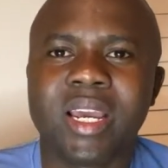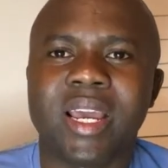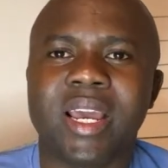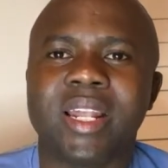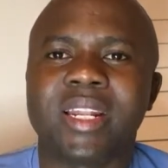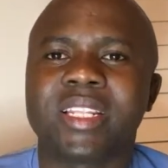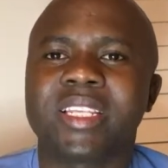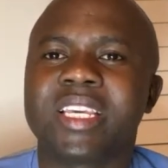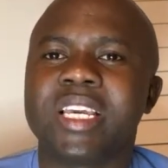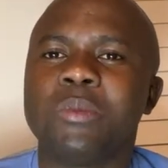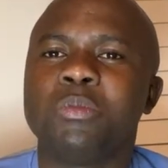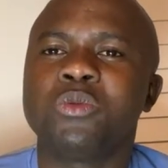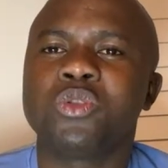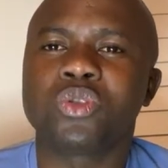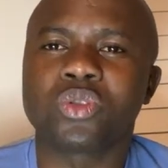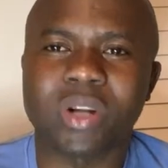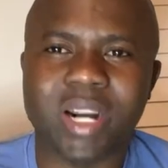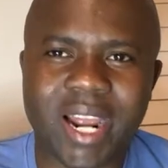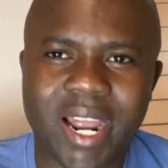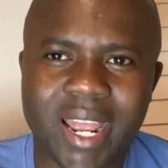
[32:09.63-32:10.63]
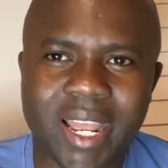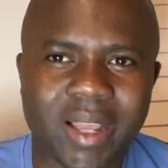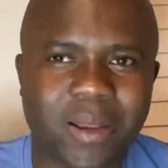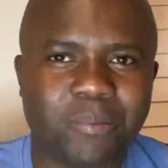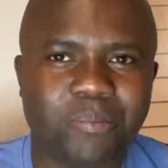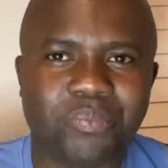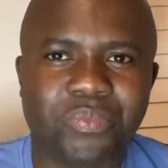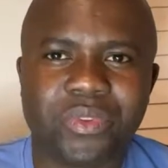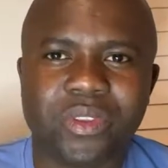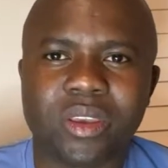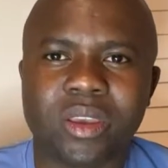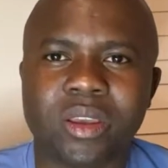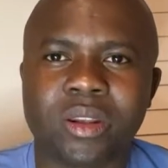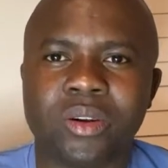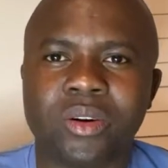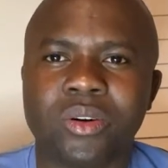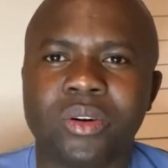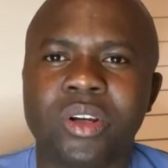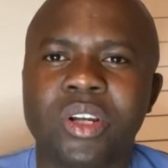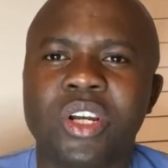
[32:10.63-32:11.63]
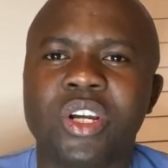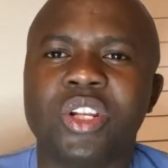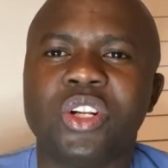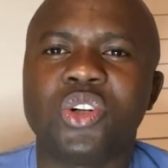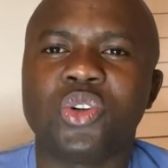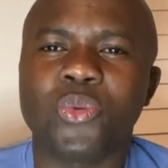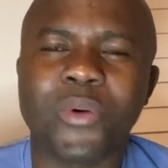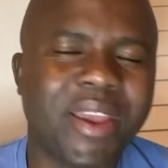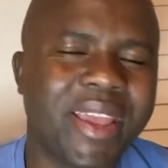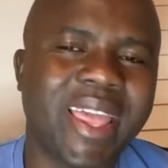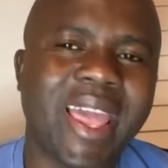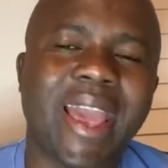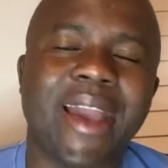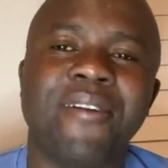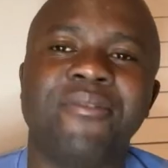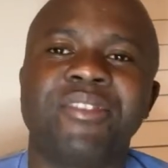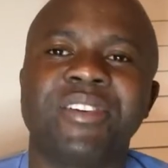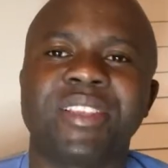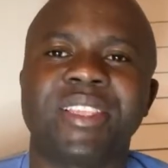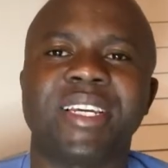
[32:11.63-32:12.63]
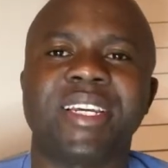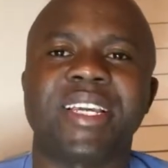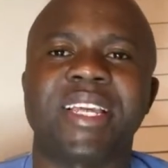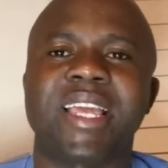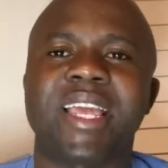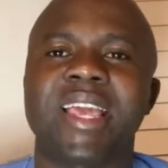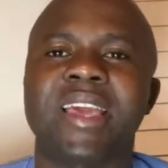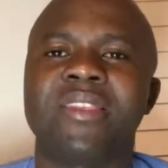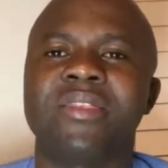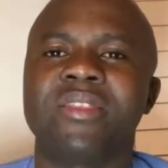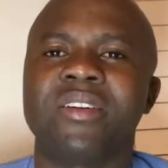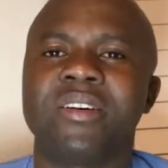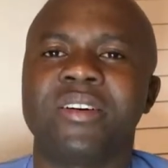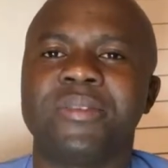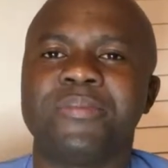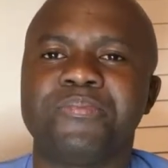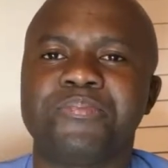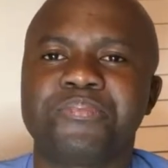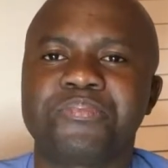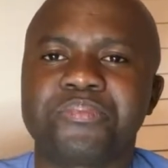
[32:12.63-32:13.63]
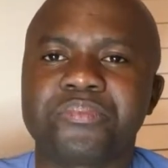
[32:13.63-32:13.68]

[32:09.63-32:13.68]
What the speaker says: and keep trying, doing everything in the